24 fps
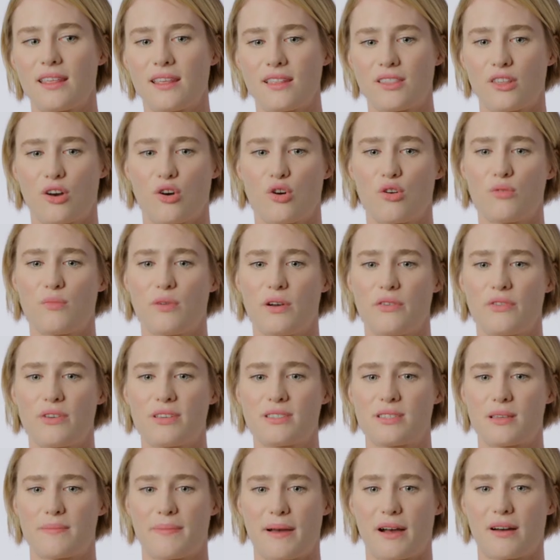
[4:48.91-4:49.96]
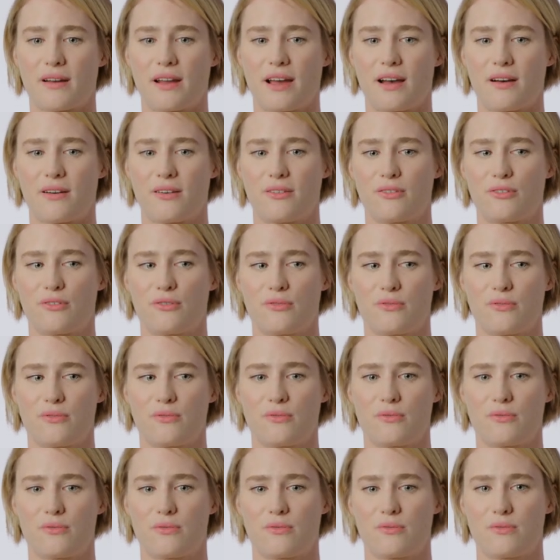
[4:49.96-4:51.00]
the whole movie's about how
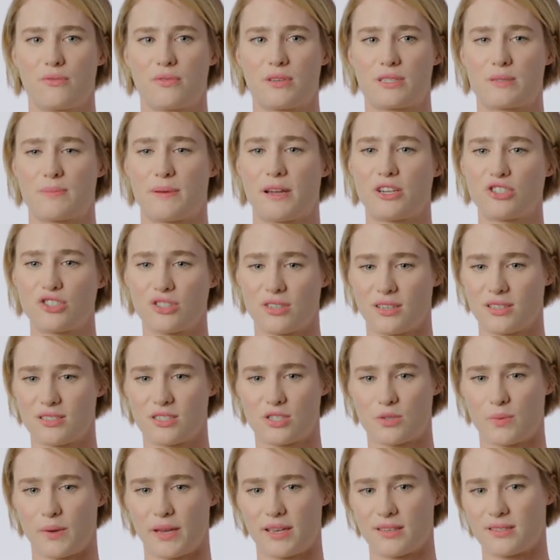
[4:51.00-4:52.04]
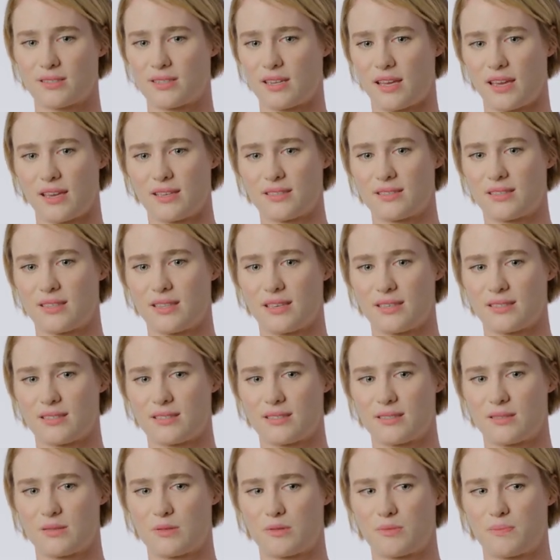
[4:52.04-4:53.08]
especially in swing states
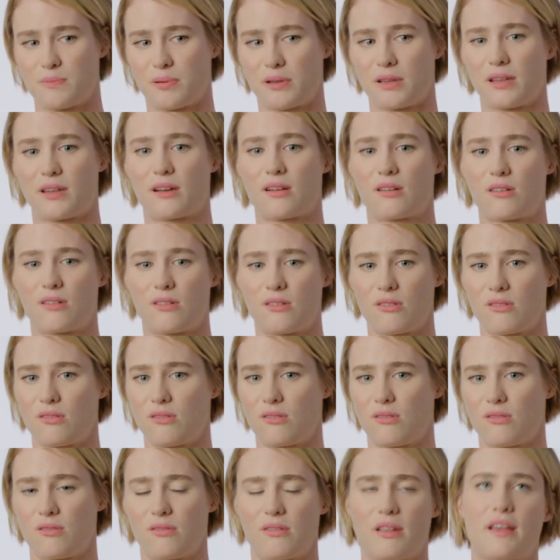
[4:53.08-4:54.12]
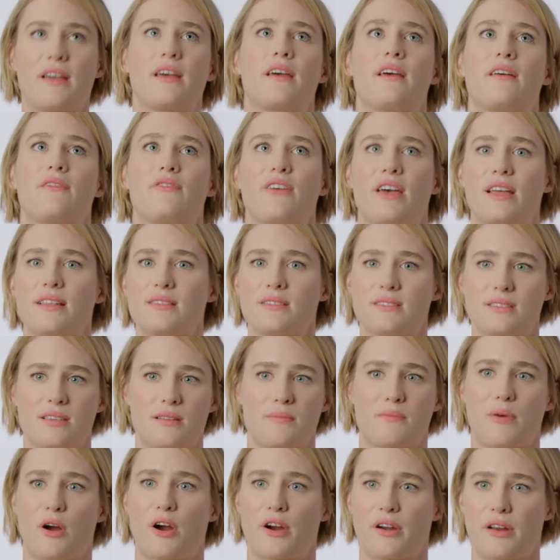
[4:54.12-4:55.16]
these political events
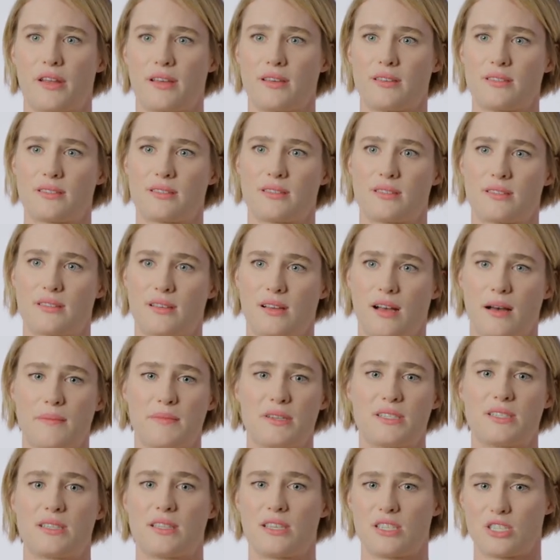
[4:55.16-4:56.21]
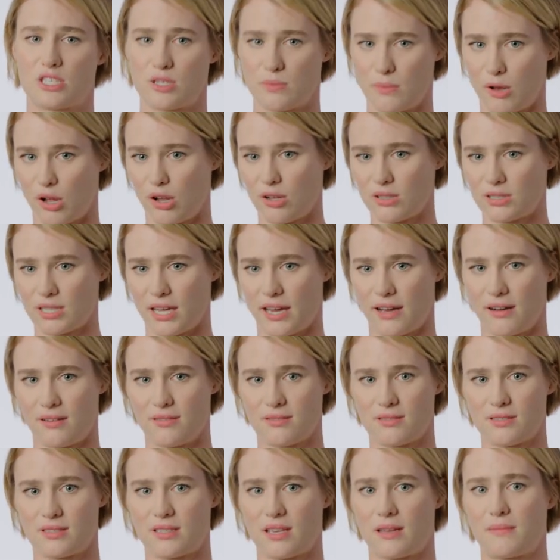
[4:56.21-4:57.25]
and parties come into these small
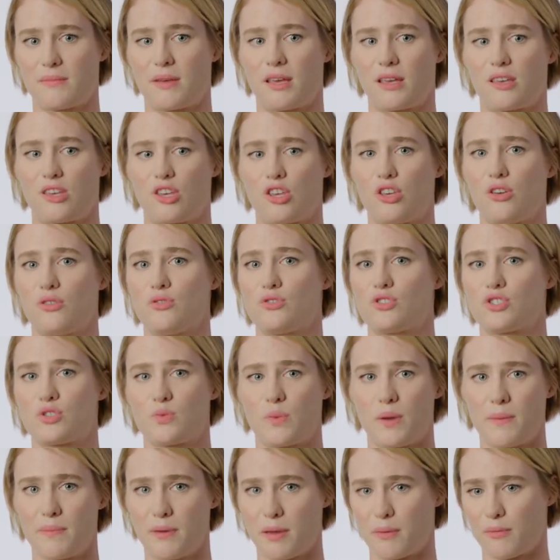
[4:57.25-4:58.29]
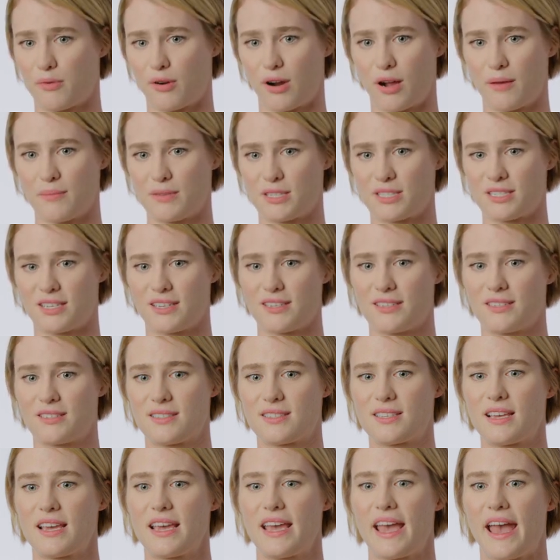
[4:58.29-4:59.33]
towns and make huge sweeping
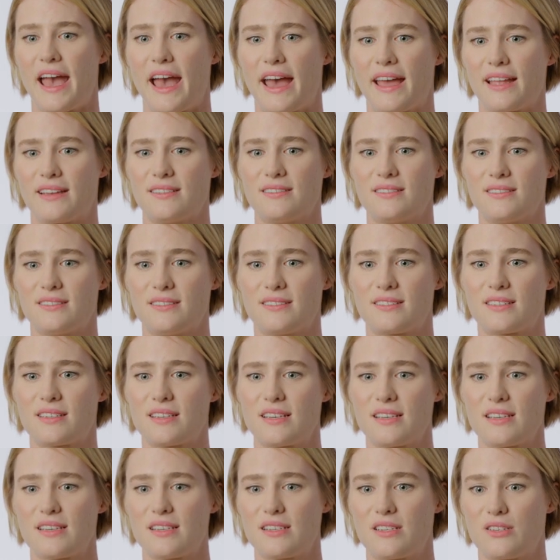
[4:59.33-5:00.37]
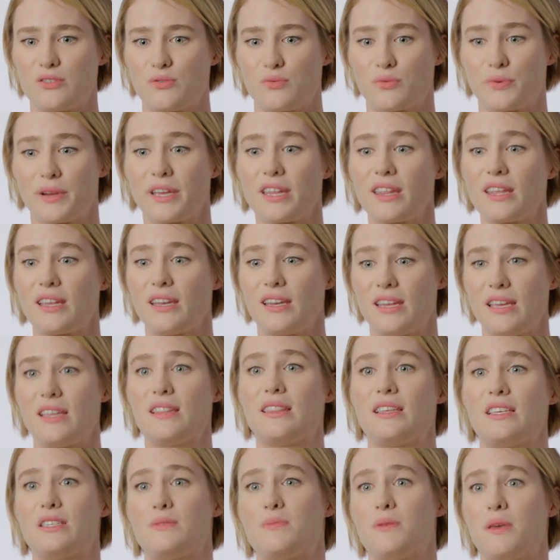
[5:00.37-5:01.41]
promises and really
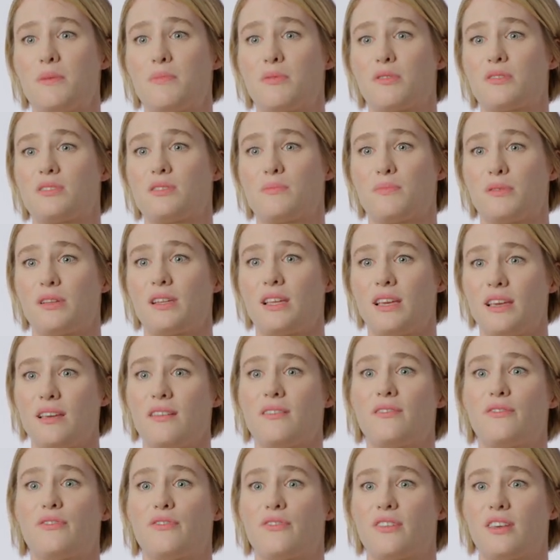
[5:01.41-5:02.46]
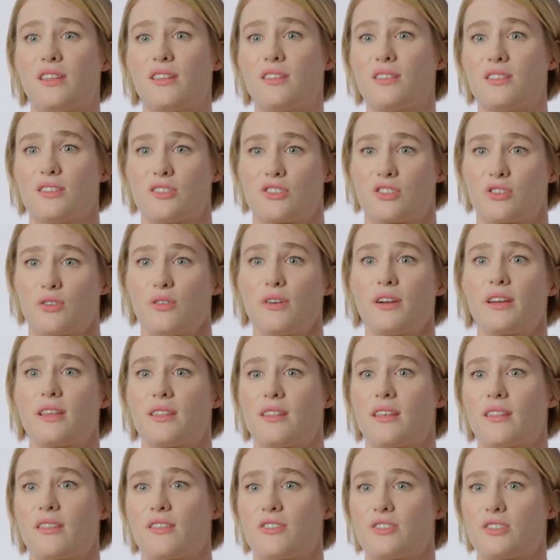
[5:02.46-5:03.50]
need these people to believe in the story
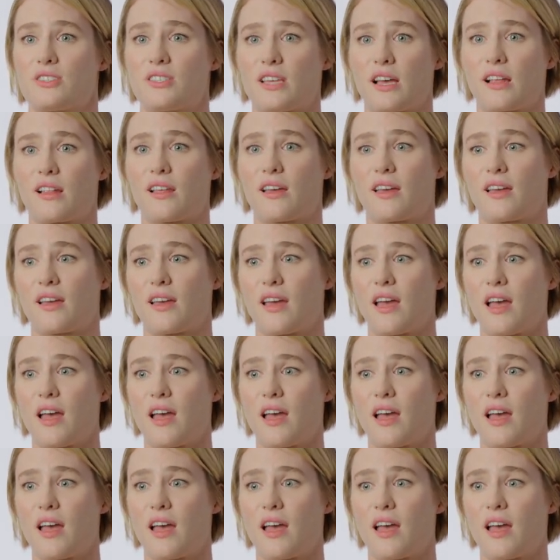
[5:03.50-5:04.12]
that they're selling,